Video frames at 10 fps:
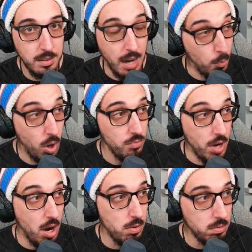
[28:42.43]
I won't
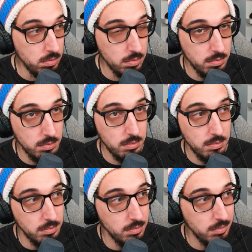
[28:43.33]
know
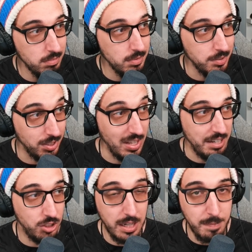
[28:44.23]
until I
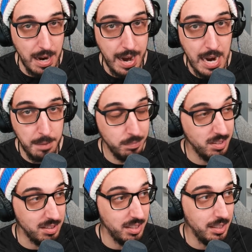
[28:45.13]
check my app to
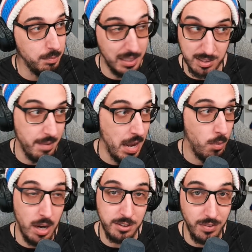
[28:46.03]
see, because I'm not
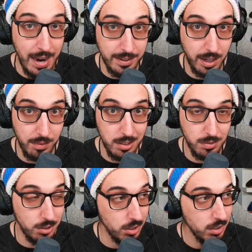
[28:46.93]
watching that game, that's
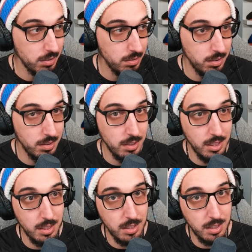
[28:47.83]
for sure.
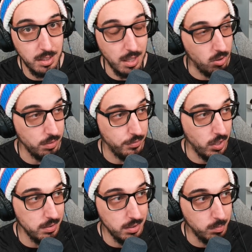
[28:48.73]
I don't want to fall
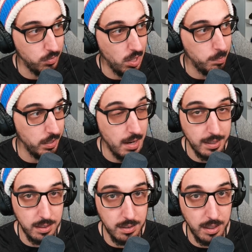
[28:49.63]
asleep before I play
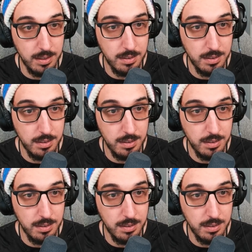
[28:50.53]
hockey tonight.